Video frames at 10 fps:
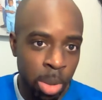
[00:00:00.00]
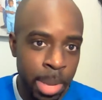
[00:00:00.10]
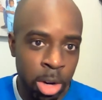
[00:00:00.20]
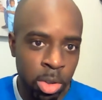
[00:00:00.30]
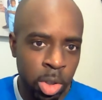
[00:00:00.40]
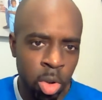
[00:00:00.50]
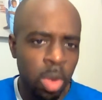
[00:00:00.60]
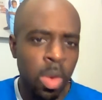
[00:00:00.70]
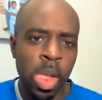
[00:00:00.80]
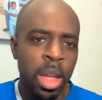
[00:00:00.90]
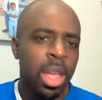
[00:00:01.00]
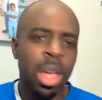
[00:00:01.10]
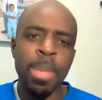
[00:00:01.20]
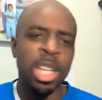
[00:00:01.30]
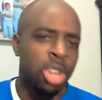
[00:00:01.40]
go to medical school,
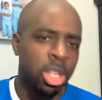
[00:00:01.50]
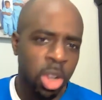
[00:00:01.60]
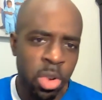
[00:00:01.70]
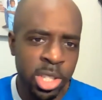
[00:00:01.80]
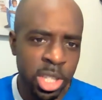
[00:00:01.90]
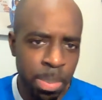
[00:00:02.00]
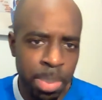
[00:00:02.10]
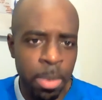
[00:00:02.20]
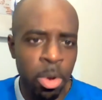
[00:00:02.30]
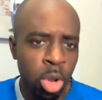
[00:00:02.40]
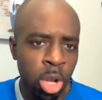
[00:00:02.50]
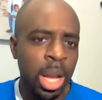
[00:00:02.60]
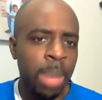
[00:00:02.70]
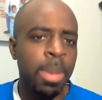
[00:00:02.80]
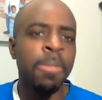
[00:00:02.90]
imagine all the criticism people who
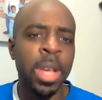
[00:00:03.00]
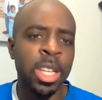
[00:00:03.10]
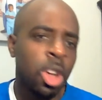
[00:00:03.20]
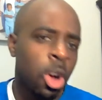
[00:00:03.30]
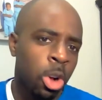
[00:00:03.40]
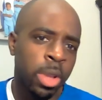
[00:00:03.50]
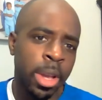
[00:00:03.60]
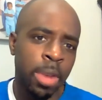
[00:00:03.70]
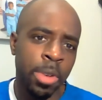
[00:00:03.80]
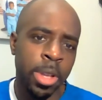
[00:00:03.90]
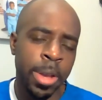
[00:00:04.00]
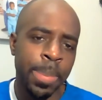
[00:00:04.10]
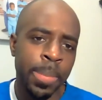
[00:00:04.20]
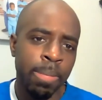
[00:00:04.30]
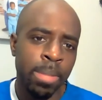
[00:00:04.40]
look like me face all day, every day.
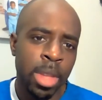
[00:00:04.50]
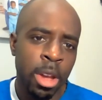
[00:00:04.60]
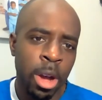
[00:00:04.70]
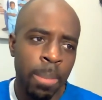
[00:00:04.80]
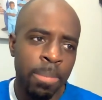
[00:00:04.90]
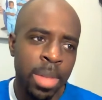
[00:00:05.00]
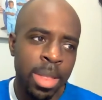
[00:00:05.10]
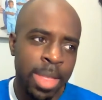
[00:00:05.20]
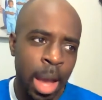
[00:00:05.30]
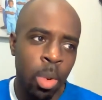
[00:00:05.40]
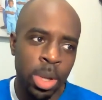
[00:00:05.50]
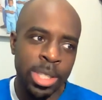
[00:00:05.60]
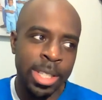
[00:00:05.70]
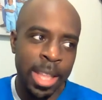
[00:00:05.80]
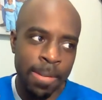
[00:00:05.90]
That
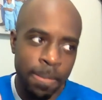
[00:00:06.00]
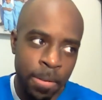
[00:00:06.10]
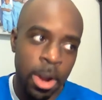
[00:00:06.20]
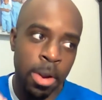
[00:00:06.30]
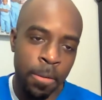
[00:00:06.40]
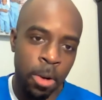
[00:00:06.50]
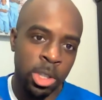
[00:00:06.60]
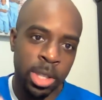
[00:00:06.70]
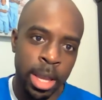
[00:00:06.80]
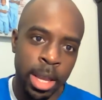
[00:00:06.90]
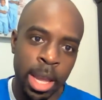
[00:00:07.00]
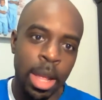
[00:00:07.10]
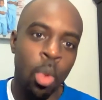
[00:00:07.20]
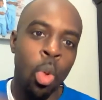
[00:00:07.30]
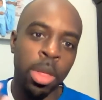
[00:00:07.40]
was the very first thing.
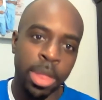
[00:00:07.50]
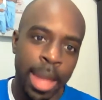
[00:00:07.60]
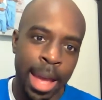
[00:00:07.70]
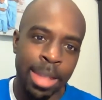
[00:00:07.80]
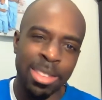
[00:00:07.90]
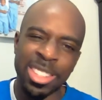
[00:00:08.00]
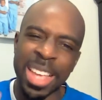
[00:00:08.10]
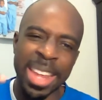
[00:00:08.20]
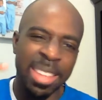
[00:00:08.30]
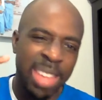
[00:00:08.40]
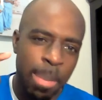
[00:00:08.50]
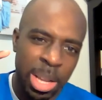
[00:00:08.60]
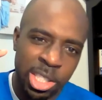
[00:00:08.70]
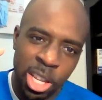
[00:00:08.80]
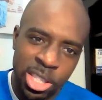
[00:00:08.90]
And then with that, just anytime
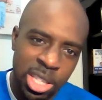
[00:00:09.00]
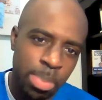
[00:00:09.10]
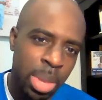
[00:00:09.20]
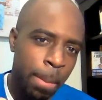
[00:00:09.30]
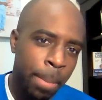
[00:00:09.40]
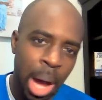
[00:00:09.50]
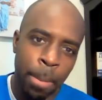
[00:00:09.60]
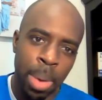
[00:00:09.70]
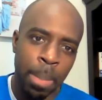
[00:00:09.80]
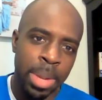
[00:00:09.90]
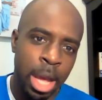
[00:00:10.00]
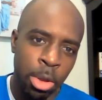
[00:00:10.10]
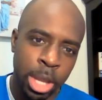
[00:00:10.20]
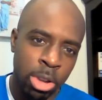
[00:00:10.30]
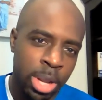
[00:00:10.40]
I saw something pop up in
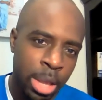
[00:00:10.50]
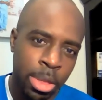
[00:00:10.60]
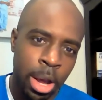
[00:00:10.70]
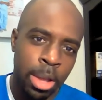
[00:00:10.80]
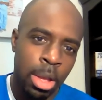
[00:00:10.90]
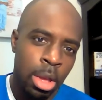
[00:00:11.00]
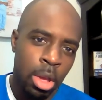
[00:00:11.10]
healthcare that I thought